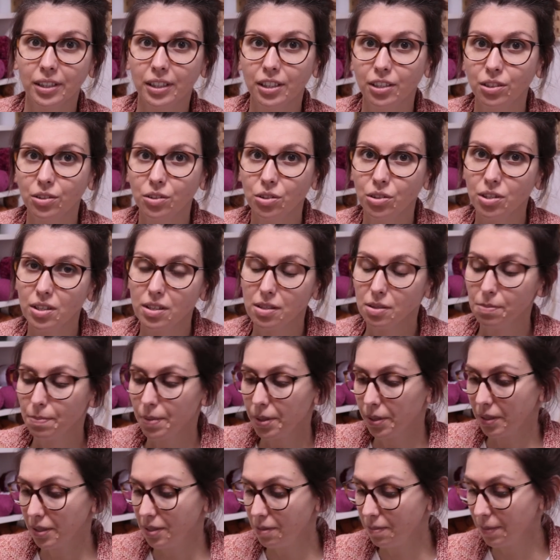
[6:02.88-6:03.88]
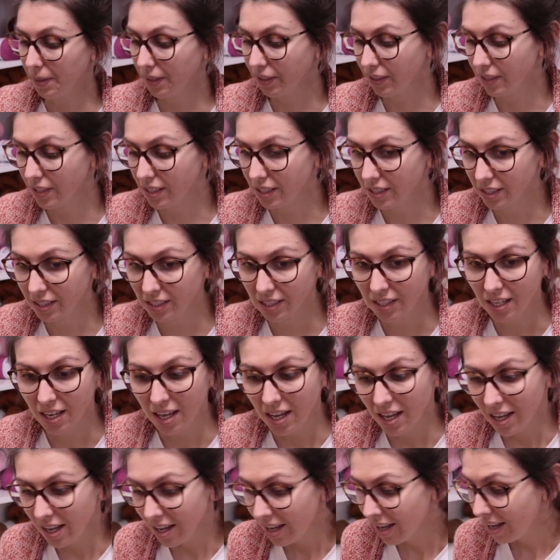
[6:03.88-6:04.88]
into this box because
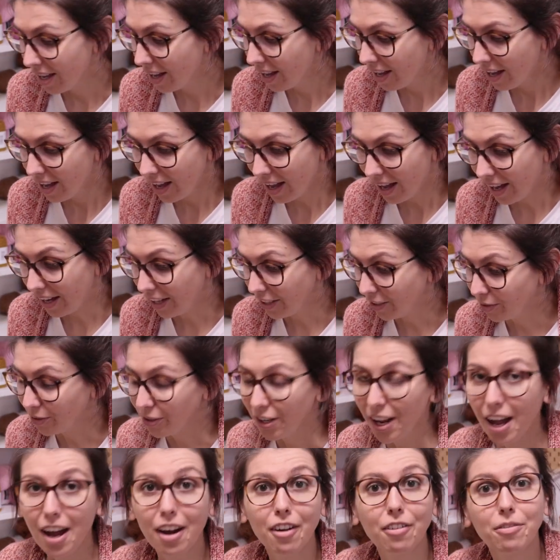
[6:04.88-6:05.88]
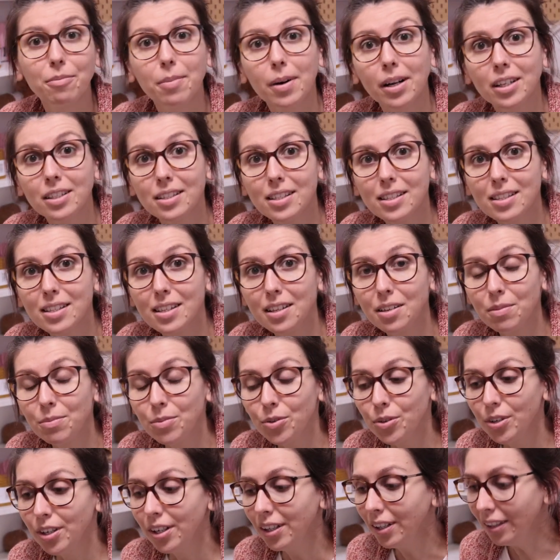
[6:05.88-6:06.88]
I don't have boxes
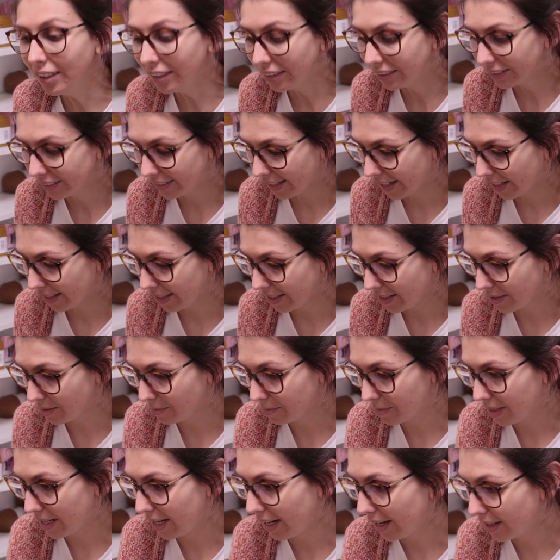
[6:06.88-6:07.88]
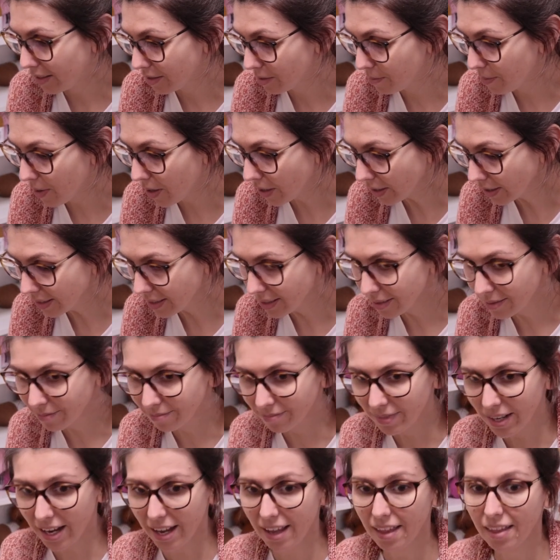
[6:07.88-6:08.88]
anymore. That is my last box,
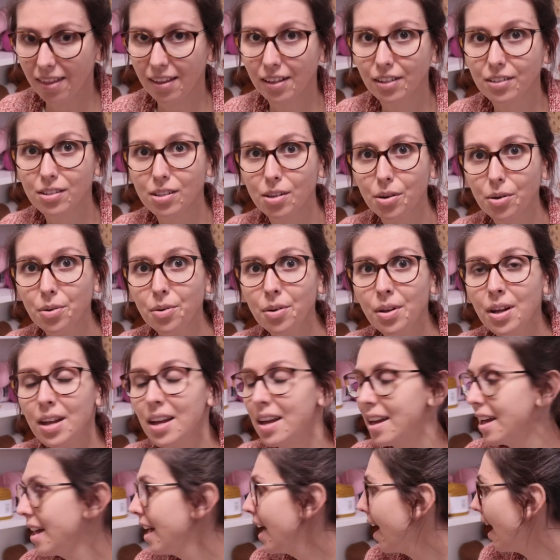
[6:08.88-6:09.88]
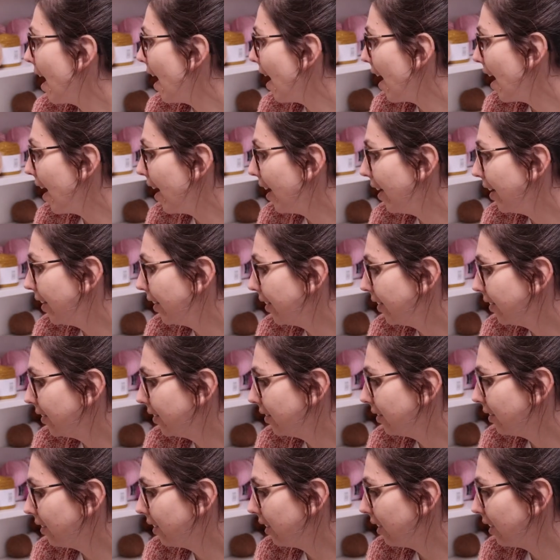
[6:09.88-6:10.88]
I think so.
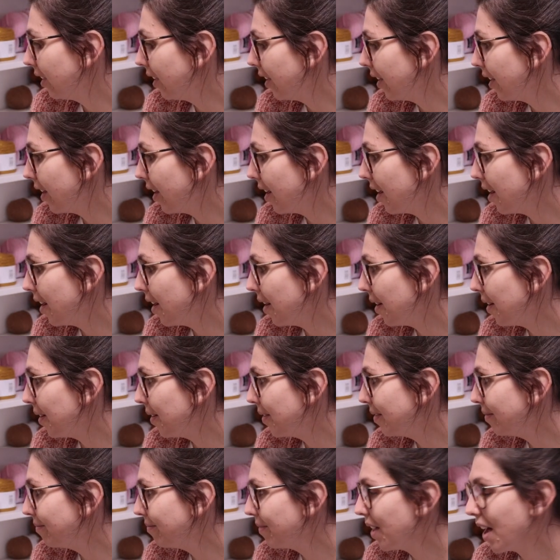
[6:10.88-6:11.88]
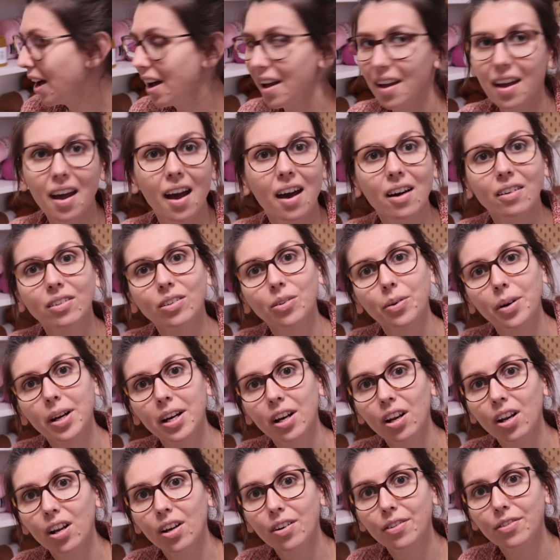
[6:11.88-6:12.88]
And I have quite a lot